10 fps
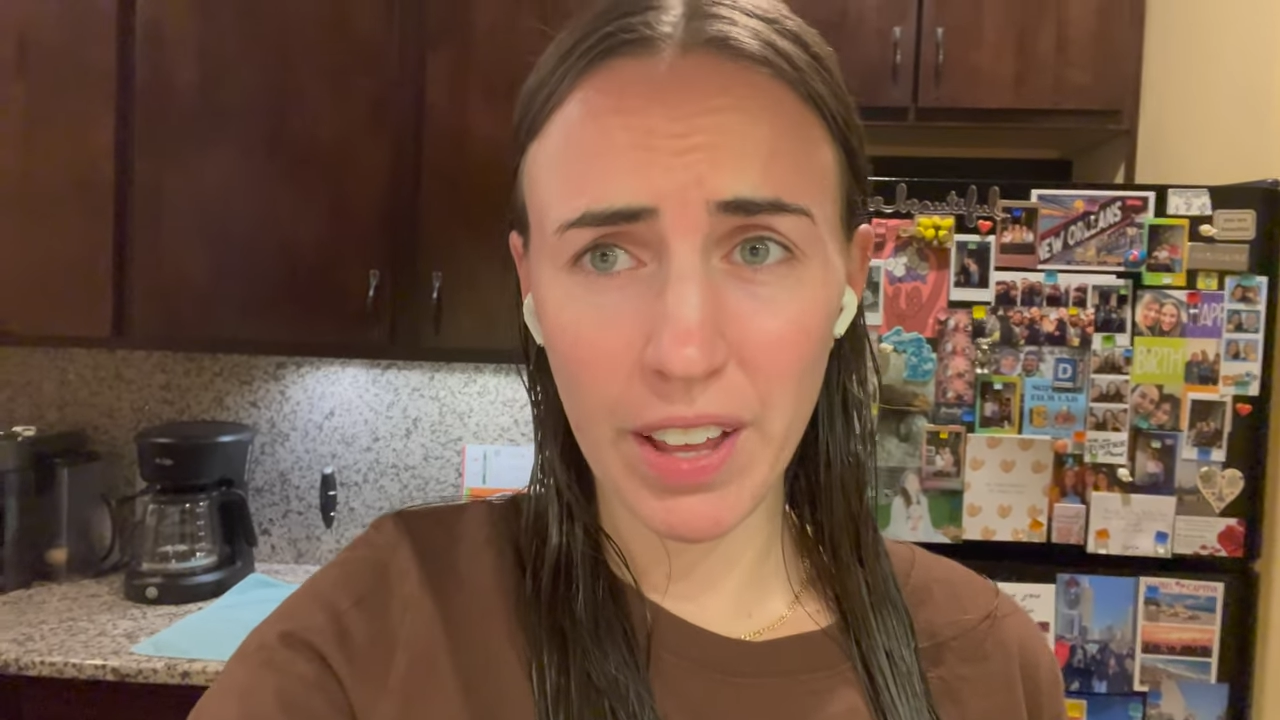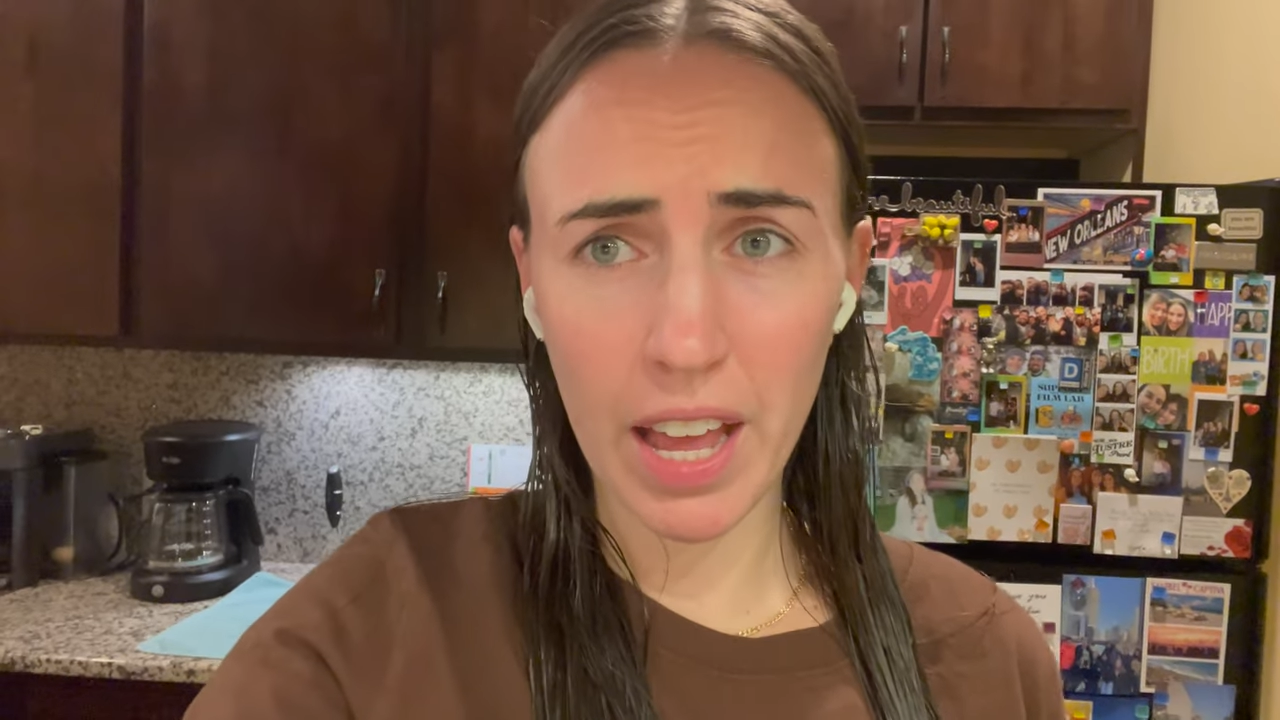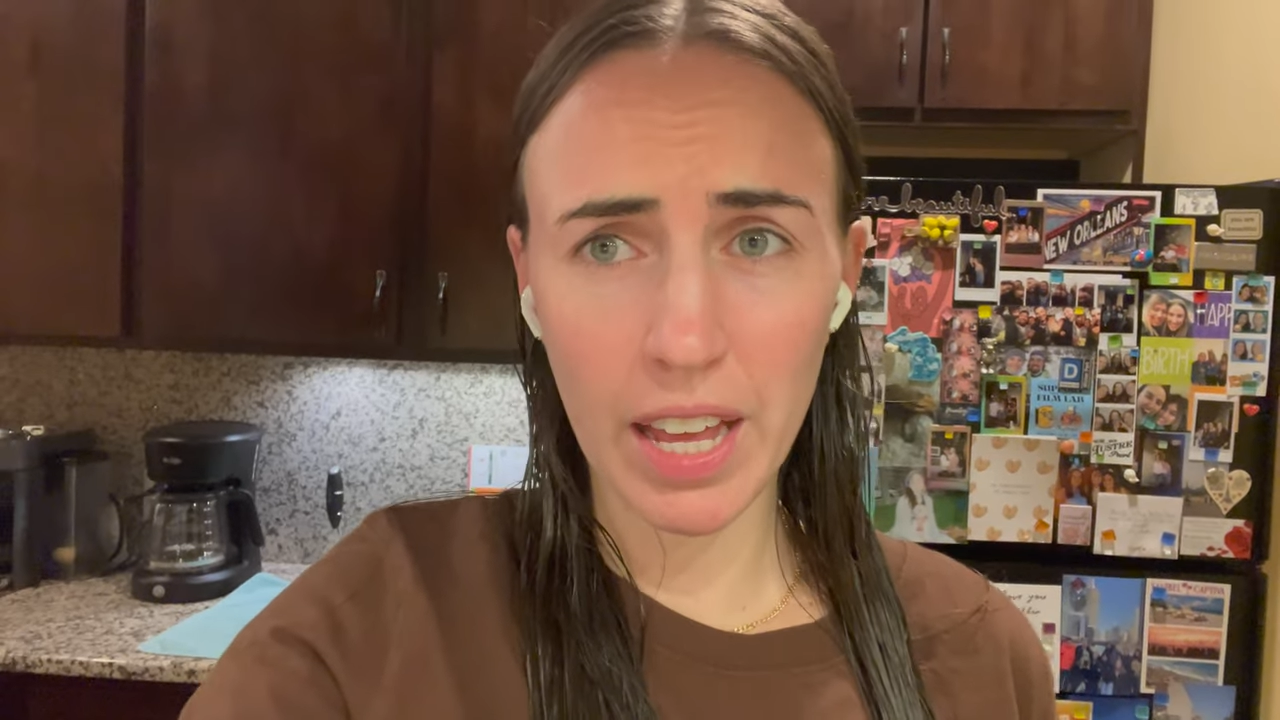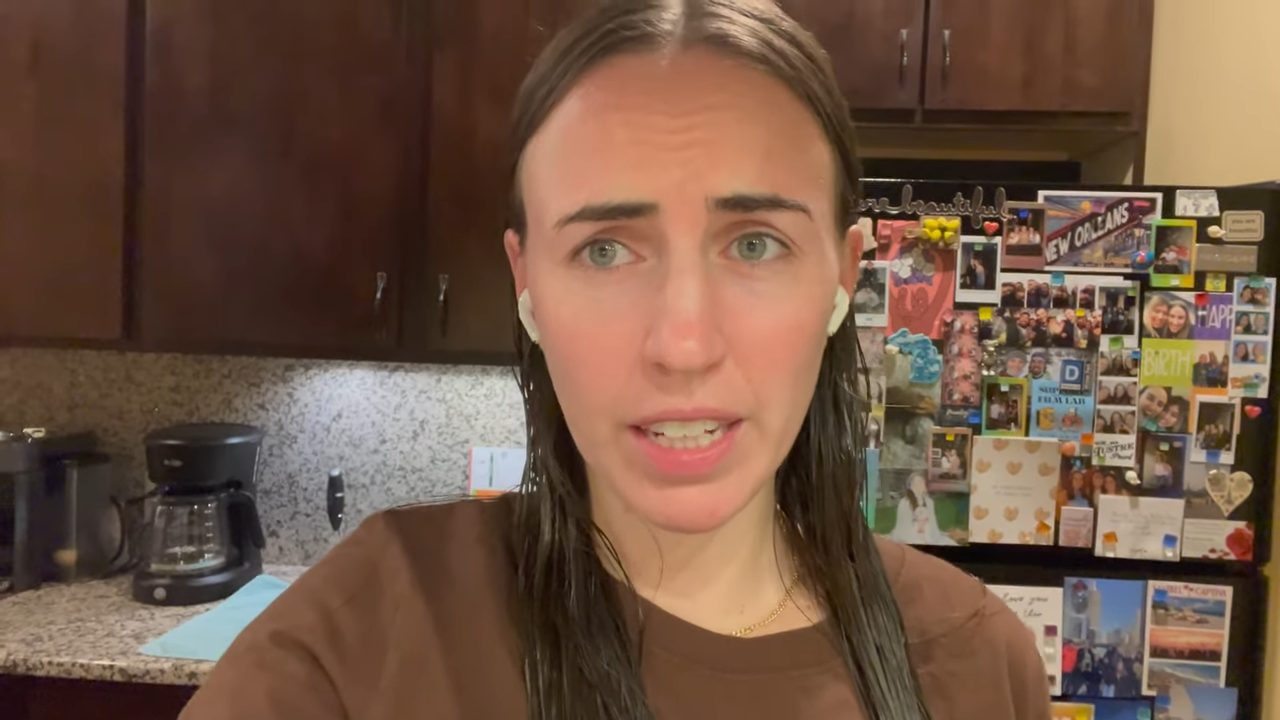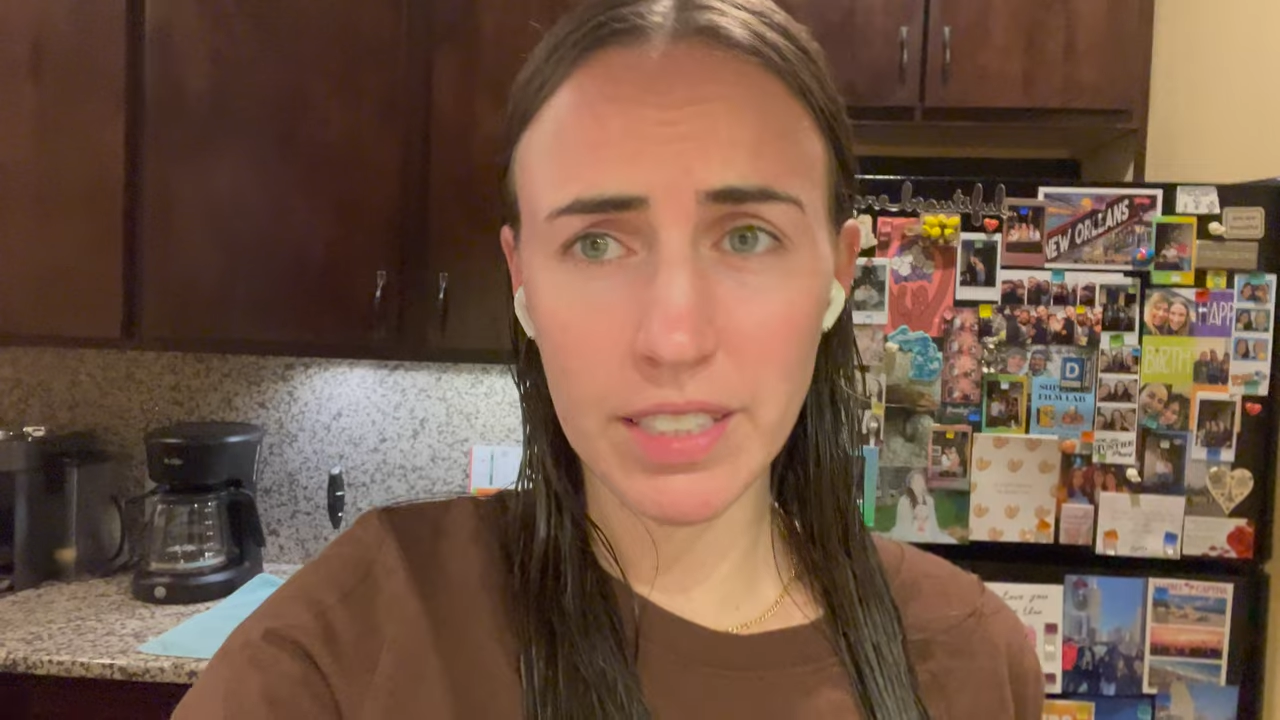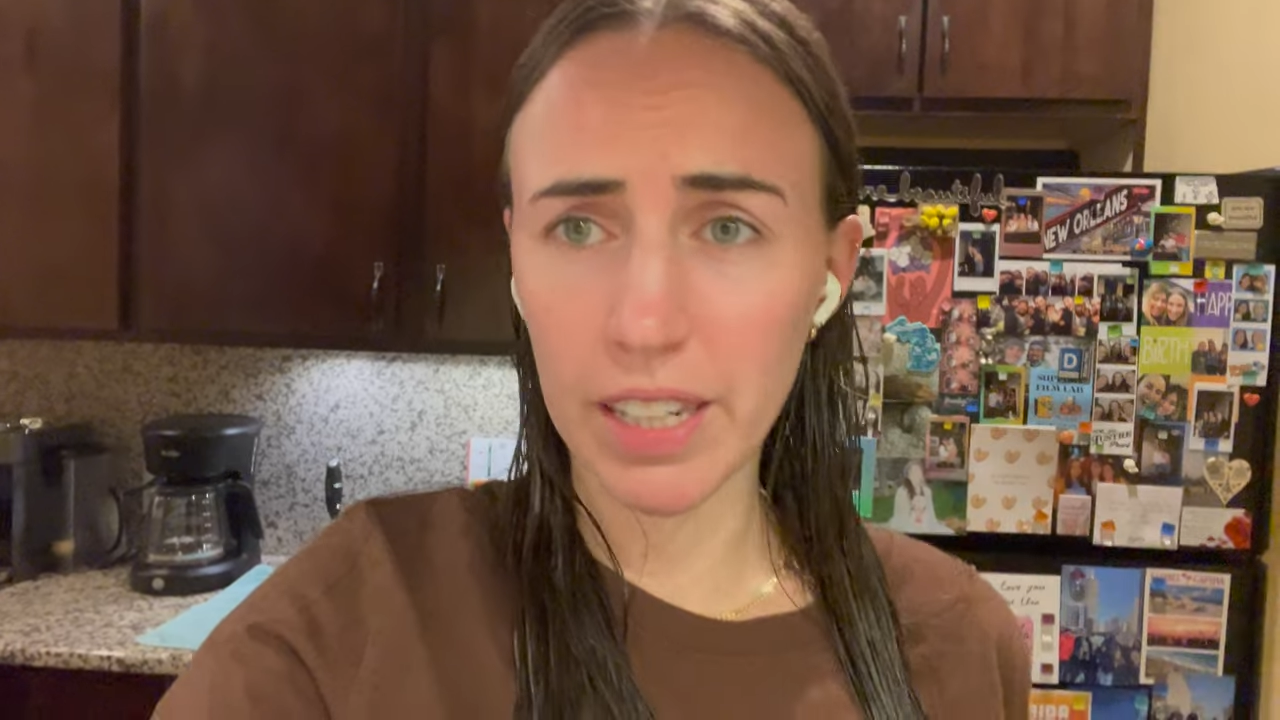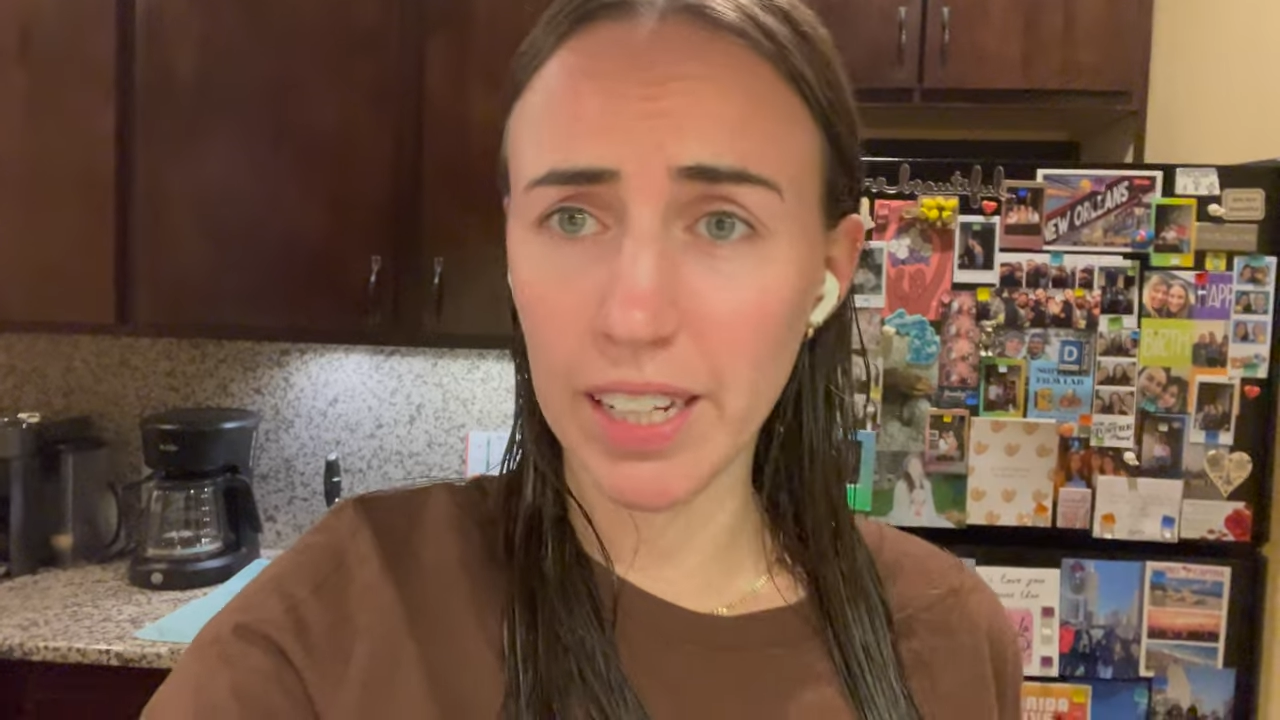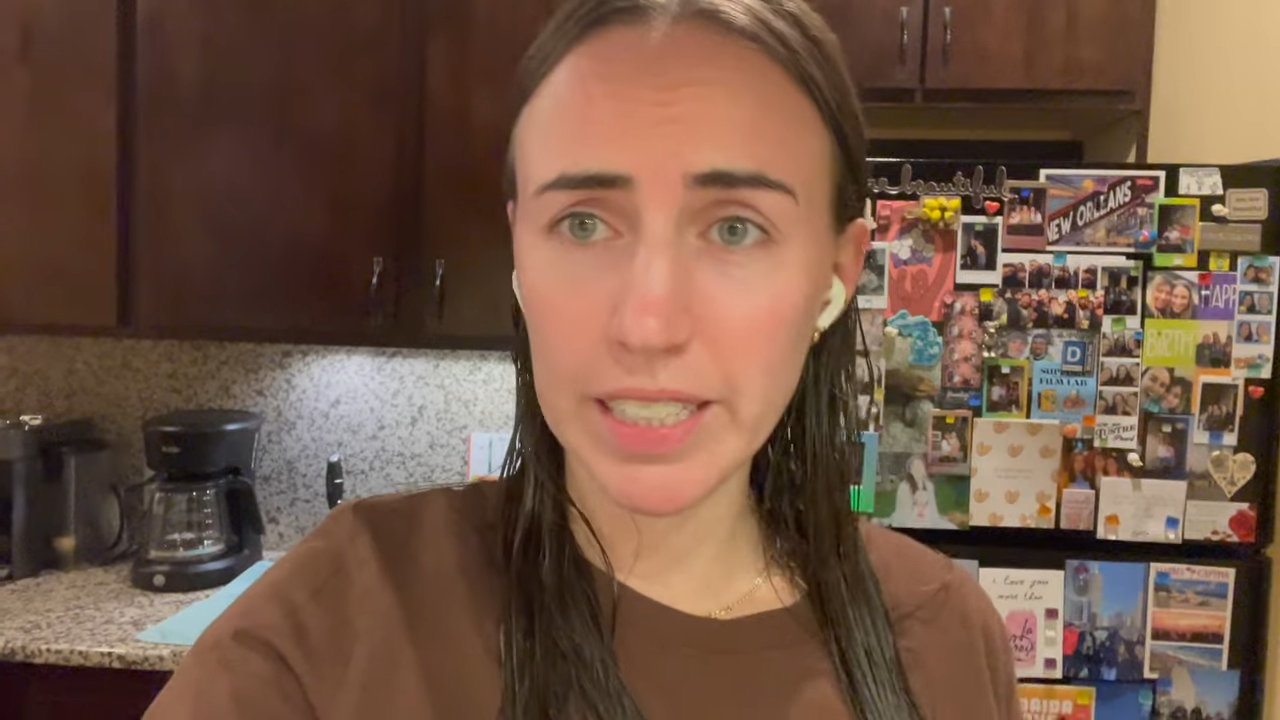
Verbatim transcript: eggs and I like